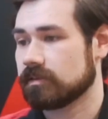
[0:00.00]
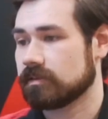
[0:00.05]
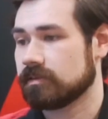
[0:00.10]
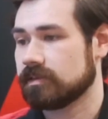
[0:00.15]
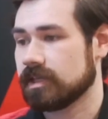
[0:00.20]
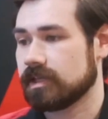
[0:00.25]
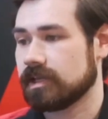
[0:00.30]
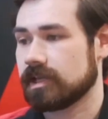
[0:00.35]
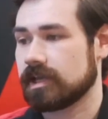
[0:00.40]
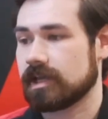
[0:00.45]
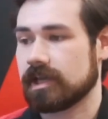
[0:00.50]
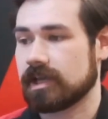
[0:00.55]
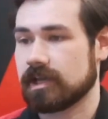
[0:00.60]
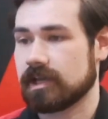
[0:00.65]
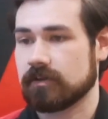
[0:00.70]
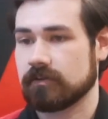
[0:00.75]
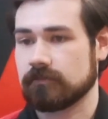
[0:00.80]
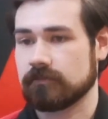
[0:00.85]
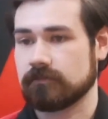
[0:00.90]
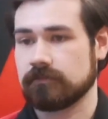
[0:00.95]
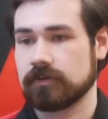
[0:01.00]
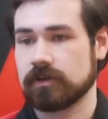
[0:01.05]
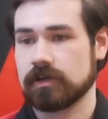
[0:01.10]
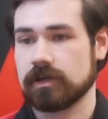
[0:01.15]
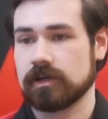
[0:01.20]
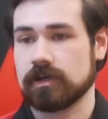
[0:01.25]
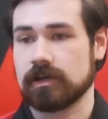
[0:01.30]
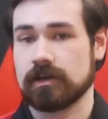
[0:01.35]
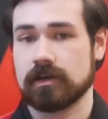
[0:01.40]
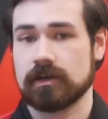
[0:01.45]
They have
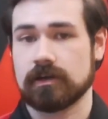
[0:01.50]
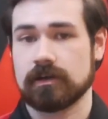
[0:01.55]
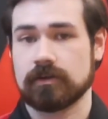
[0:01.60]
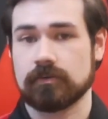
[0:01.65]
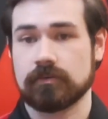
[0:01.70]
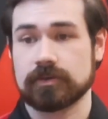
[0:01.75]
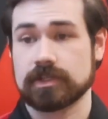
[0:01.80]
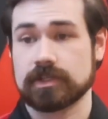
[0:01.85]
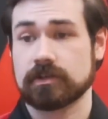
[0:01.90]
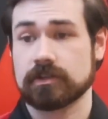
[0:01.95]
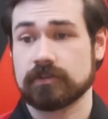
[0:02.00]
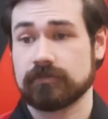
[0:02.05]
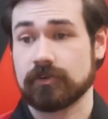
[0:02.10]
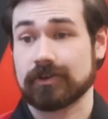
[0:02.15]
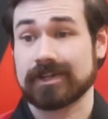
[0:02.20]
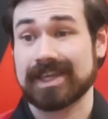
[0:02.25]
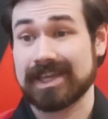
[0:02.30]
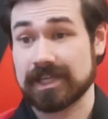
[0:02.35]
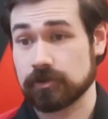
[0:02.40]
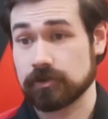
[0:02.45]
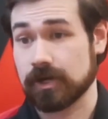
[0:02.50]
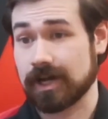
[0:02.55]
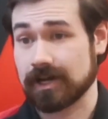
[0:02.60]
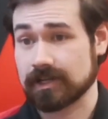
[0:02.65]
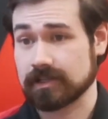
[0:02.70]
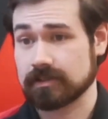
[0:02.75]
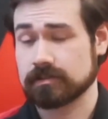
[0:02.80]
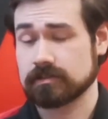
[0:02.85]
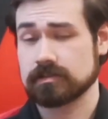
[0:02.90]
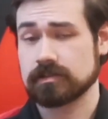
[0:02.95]
what they call the volcano
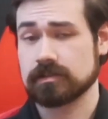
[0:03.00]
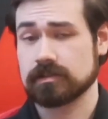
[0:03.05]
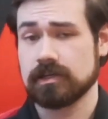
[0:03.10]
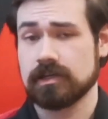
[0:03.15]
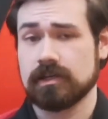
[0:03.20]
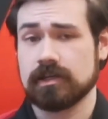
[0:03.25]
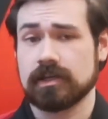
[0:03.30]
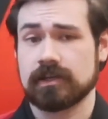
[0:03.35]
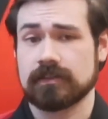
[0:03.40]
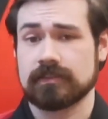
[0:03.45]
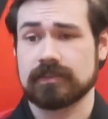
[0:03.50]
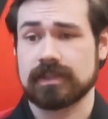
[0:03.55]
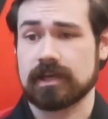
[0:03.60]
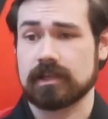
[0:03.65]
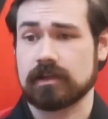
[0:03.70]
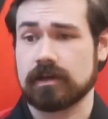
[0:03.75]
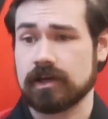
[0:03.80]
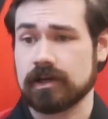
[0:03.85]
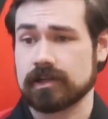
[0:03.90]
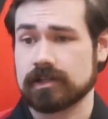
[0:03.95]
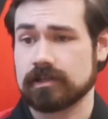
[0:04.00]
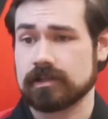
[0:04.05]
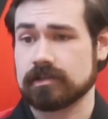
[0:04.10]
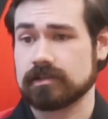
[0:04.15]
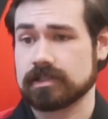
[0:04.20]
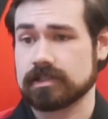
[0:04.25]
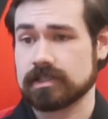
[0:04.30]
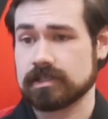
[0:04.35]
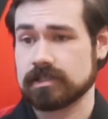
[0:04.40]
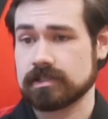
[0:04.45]
hot end, and that hot
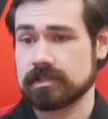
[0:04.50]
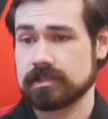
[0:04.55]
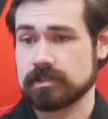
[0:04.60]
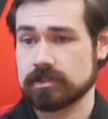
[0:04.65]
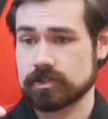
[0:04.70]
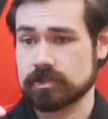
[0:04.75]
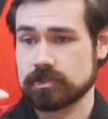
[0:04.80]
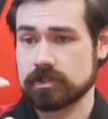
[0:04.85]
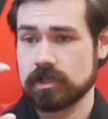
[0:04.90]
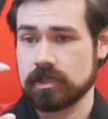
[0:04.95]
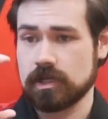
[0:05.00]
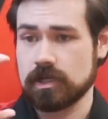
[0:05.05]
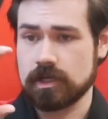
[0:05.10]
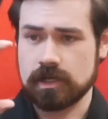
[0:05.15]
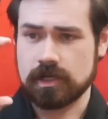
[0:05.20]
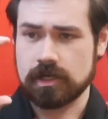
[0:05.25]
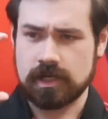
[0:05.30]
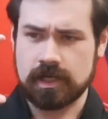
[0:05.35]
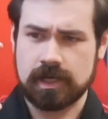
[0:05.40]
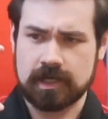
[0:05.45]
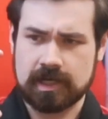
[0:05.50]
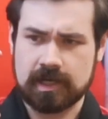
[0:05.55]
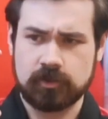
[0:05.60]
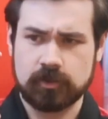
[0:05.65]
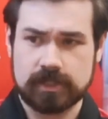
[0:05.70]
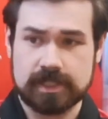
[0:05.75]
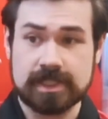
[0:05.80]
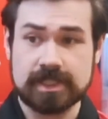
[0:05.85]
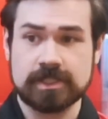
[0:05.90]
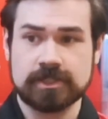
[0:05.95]
end is a
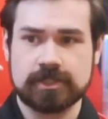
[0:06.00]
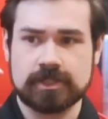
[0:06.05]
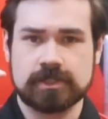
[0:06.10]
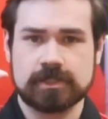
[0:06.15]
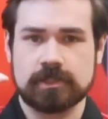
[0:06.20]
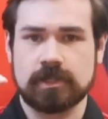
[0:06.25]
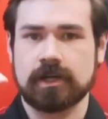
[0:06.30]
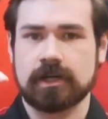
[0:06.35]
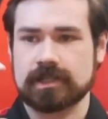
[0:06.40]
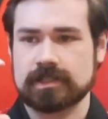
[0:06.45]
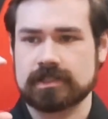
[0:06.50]
couple inches long.